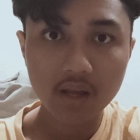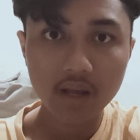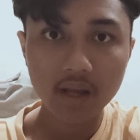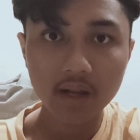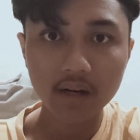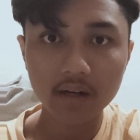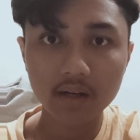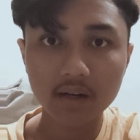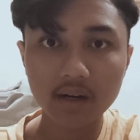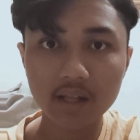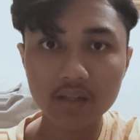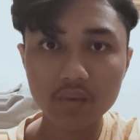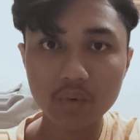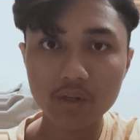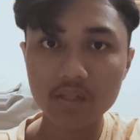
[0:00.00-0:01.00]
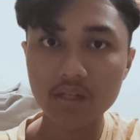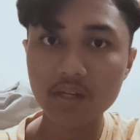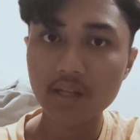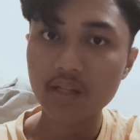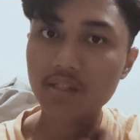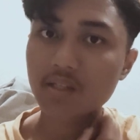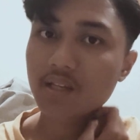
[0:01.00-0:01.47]
And the last question
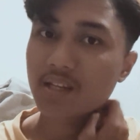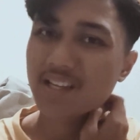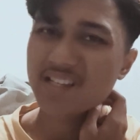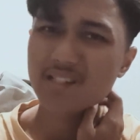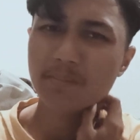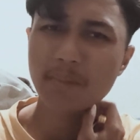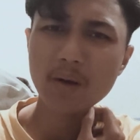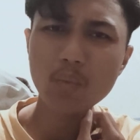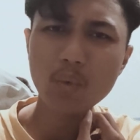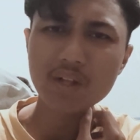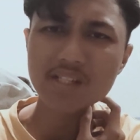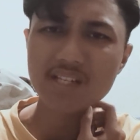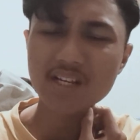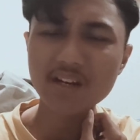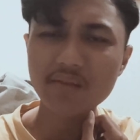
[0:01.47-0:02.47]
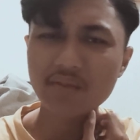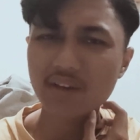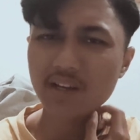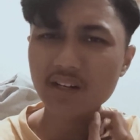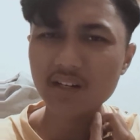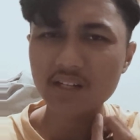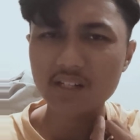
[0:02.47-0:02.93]
is, explain one
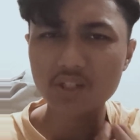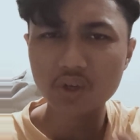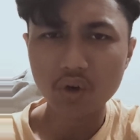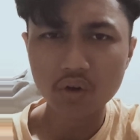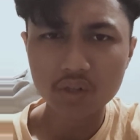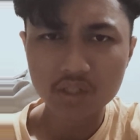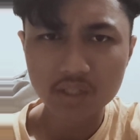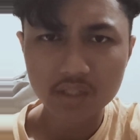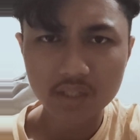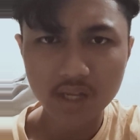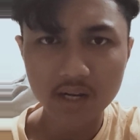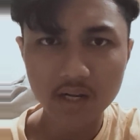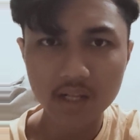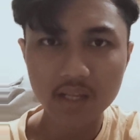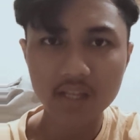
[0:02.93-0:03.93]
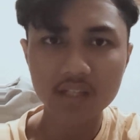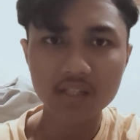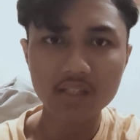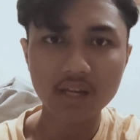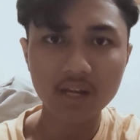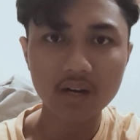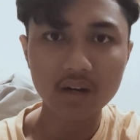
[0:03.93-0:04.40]
significant discourse study in
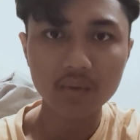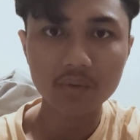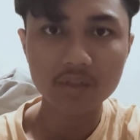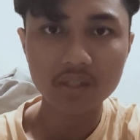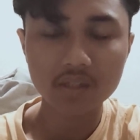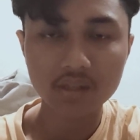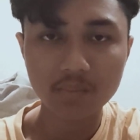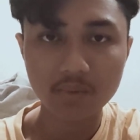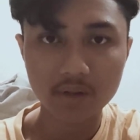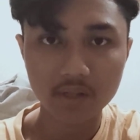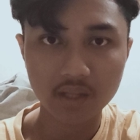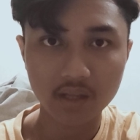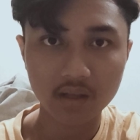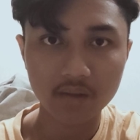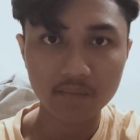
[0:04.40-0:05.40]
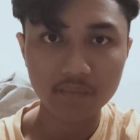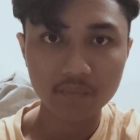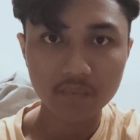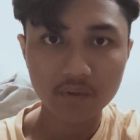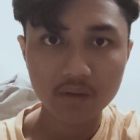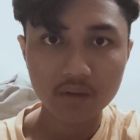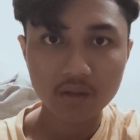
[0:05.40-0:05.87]
sign language interpreting.
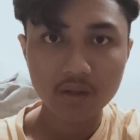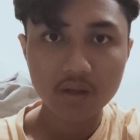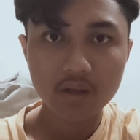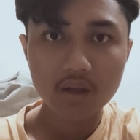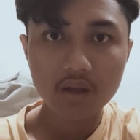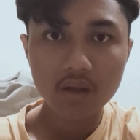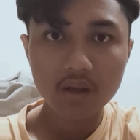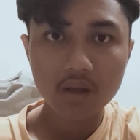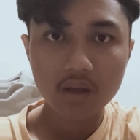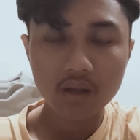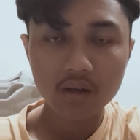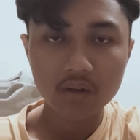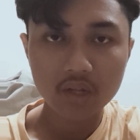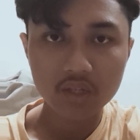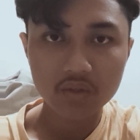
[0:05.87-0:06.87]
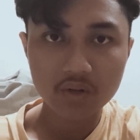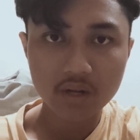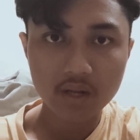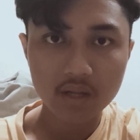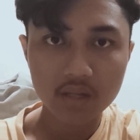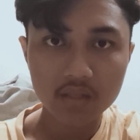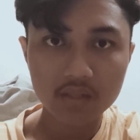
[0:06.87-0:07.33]
And the answer
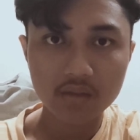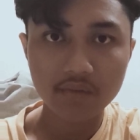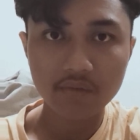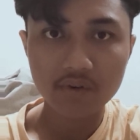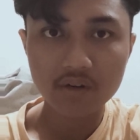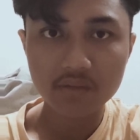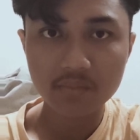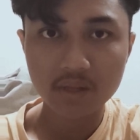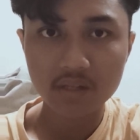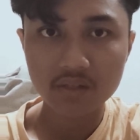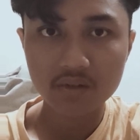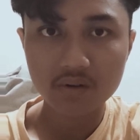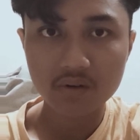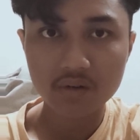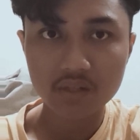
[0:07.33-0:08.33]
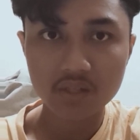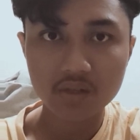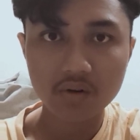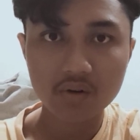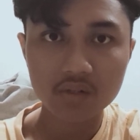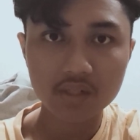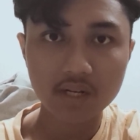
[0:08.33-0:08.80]
is, the first major
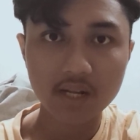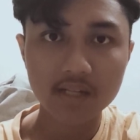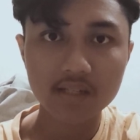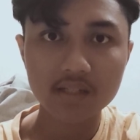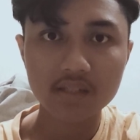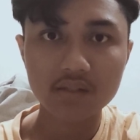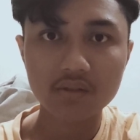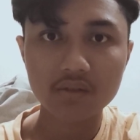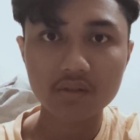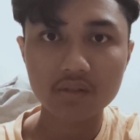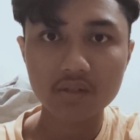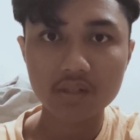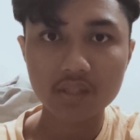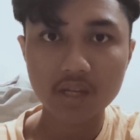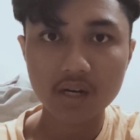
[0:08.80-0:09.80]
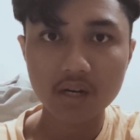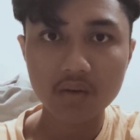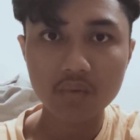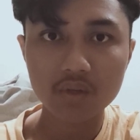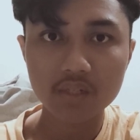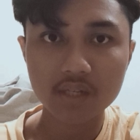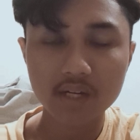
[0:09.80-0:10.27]
discourse analysis study
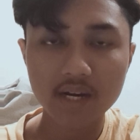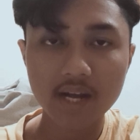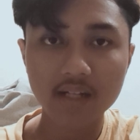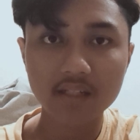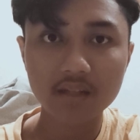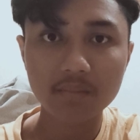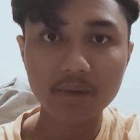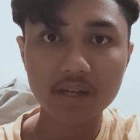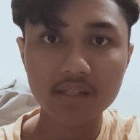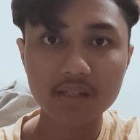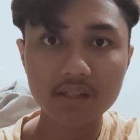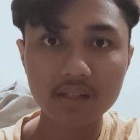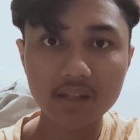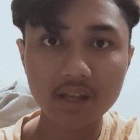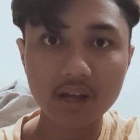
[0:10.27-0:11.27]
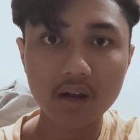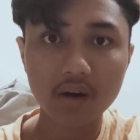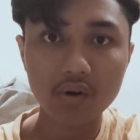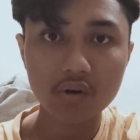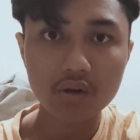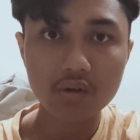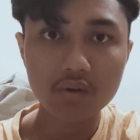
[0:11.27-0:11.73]
was conducted by Cynthia
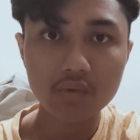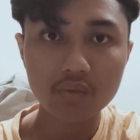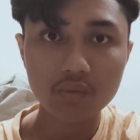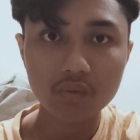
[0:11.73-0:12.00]
Roy,